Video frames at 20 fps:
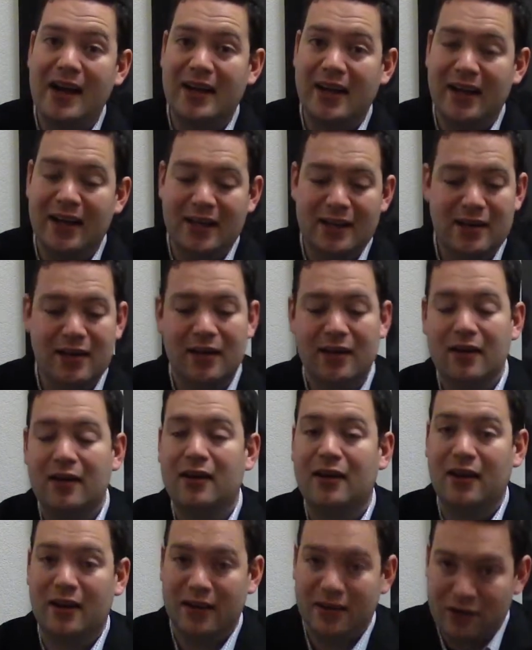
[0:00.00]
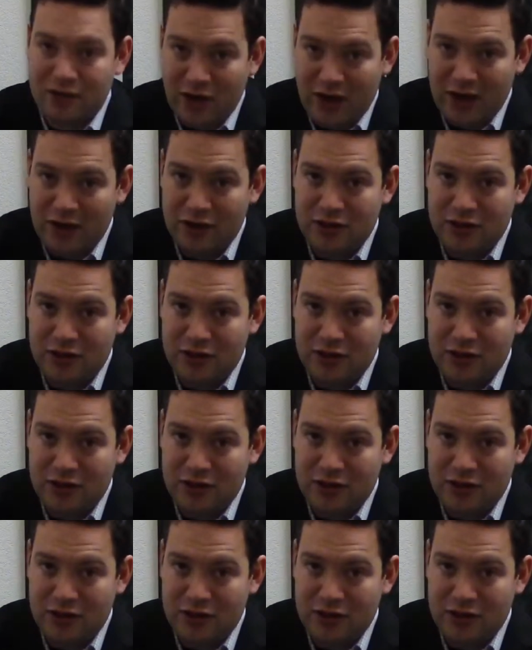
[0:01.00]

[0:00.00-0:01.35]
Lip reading: did, Trader